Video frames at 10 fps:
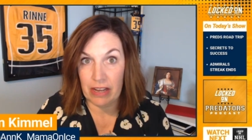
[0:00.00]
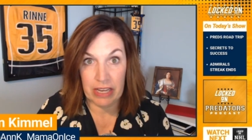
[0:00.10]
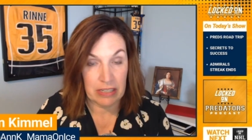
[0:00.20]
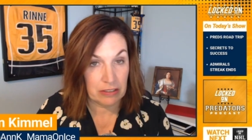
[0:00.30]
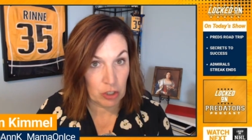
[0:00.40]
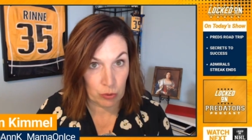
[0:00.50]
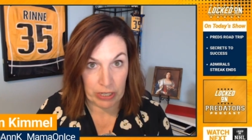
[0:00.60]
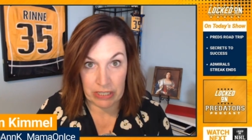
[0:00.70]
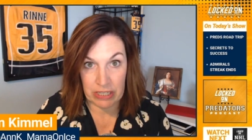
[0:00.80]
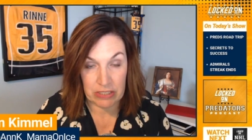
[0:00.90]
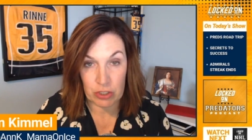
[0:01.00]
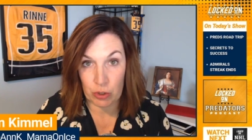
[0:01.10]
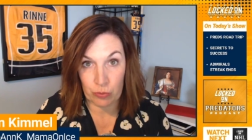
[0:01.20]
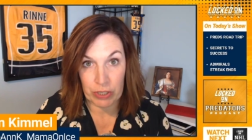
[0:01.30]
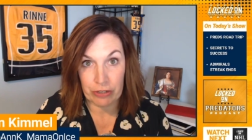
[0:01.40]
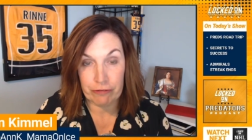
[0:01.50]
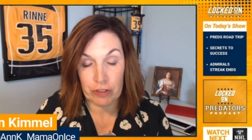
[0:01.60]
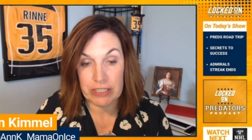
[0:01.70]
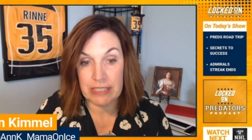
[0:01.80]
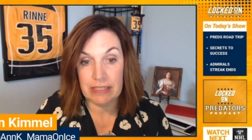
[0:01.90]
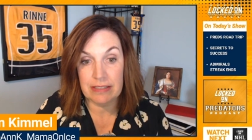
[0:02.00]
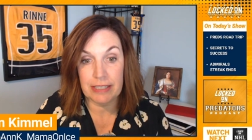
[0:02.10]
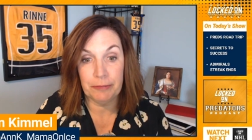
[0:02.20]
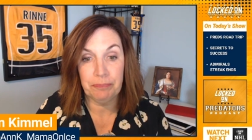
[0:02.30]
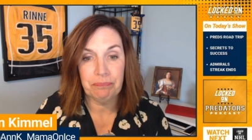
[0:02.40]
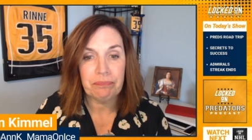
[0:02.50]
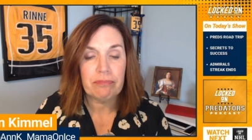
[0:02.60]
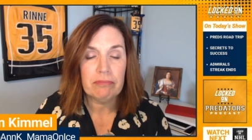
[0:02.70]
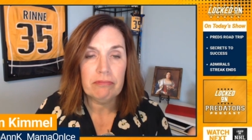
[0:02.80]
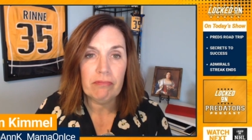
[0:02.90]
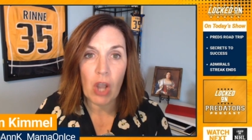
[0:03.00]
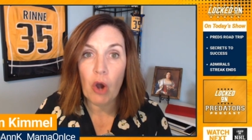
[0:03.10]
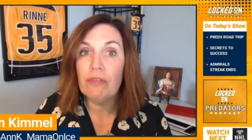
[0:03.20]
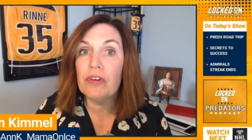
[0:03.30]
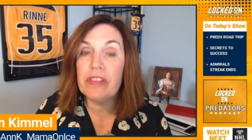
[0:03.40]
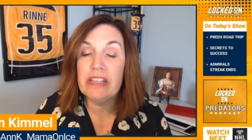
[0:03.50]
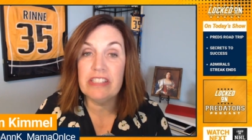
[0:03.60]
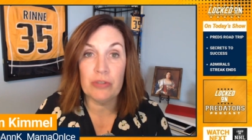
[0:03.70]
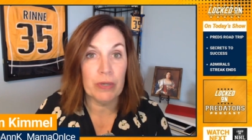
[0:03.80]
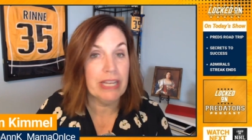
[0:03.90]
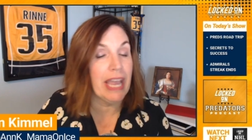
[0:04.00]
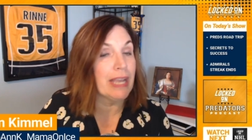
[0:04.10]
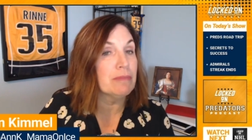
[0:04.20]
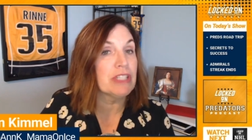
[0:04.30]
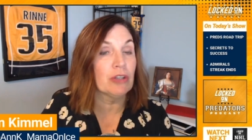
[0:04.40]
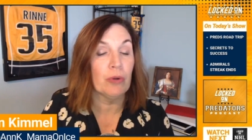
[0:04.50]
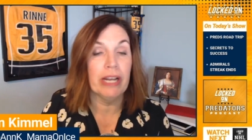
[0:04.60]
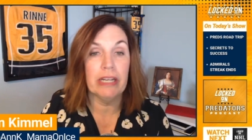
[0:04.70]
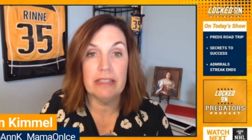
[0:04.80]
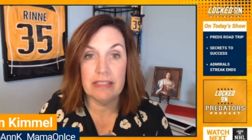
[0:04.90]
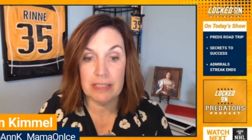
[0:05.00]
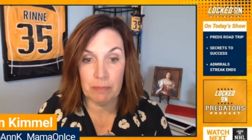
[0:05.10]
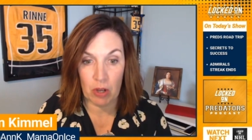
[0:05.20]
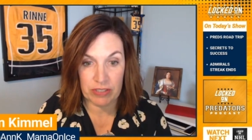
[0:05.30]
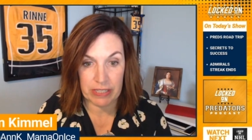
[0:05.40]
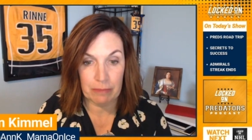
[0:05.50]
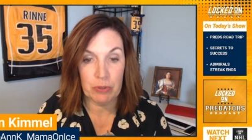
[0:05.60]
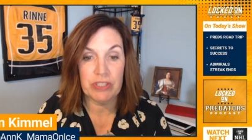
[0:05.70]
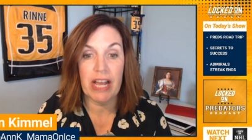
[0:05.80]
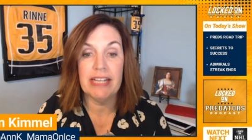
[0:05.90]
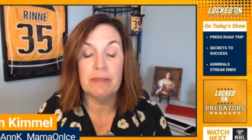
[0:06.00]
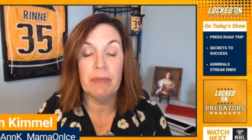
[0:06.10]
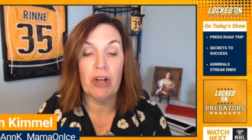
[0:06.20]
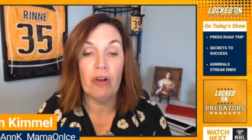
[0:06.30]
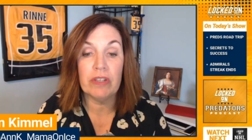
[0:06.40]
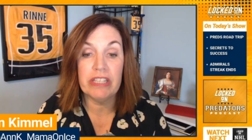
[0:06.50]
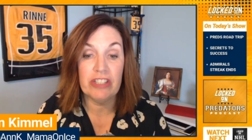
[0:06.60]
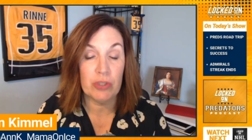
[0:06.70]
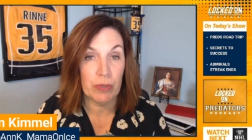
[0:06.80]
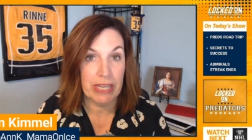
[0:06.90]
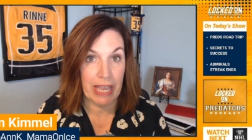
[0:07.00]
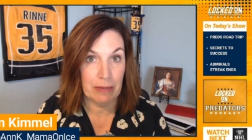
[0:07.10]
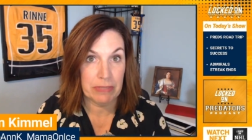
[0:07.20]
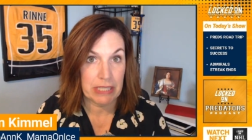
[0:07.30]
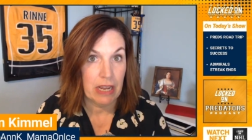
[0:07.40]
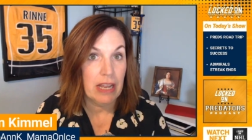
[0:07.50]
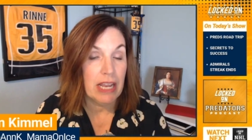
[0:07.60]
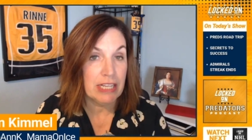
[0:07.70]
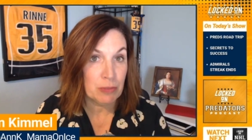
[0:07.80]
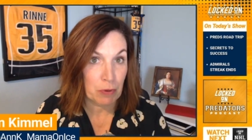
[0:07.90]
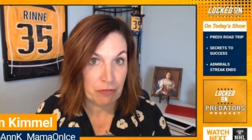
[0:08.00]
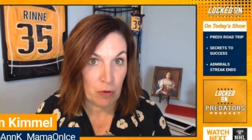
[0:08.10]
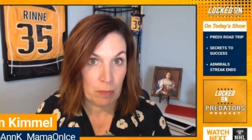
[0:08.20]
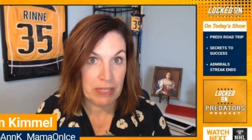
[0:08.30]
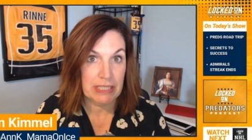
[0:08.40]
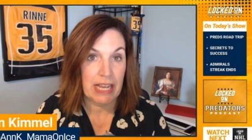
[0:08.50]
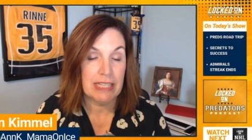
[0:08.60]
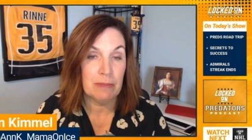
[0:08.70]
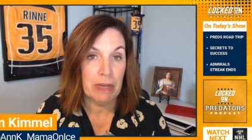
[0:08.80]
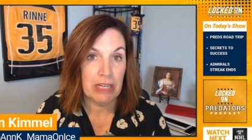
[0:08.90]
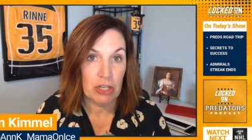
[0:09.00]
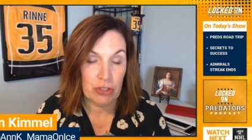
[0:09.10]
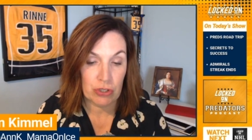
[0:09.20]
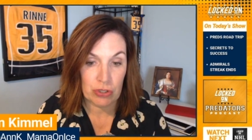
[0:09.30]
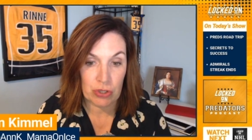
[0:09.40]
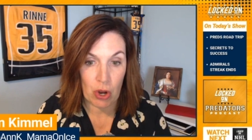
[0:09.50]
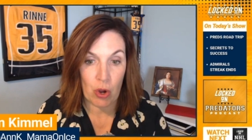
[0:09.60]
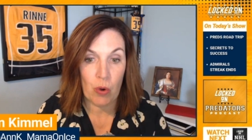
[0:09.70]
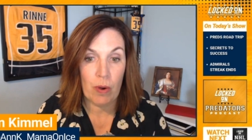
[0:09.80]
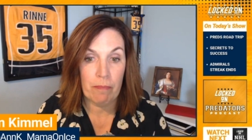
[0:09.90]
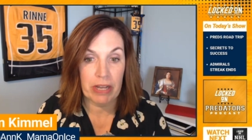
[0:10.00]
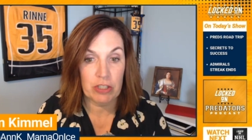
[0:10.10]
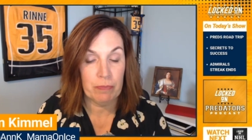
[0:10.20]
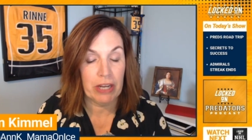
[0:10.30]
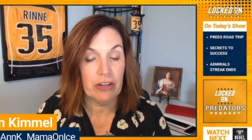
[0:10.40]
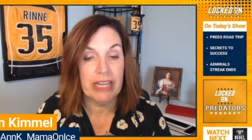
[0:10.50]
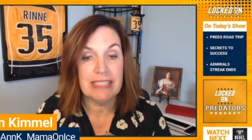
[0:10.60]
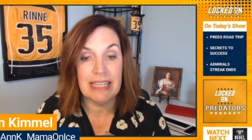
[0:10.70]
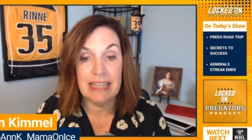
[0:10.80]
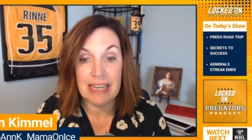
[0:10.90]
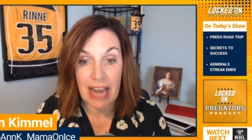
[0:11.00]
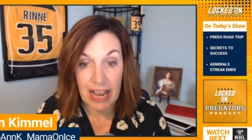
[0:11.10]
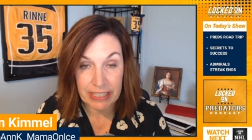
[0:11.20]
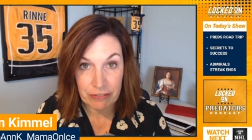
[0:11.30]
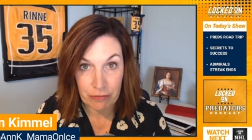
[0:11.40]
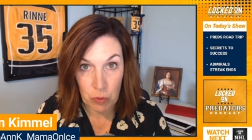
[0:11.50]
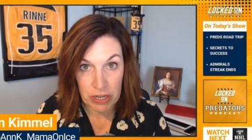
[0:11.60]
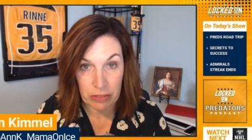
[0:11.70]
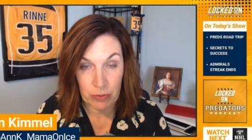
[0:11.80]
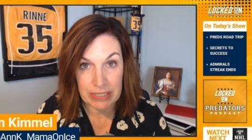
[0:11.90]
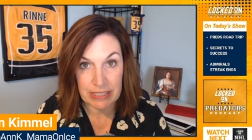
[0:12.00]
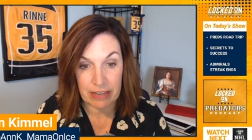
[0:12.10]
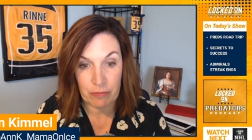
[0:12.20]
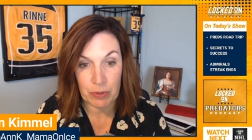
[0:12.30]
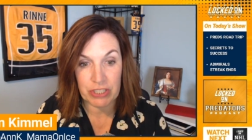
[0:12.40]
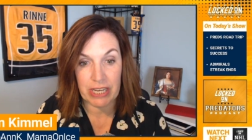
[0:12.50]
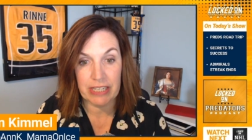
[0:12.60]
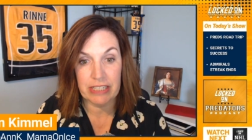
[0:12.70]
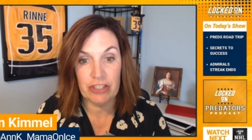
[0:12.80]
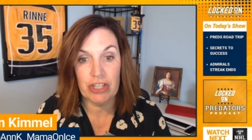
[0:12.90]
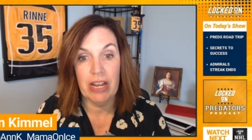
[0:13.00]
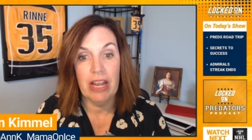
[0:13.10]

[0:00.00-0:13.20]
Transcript: in in his career for a season. Over these 3 games, granted small sample size, but over these 3 games, his performance has been so much better. He has a 943 save percentage,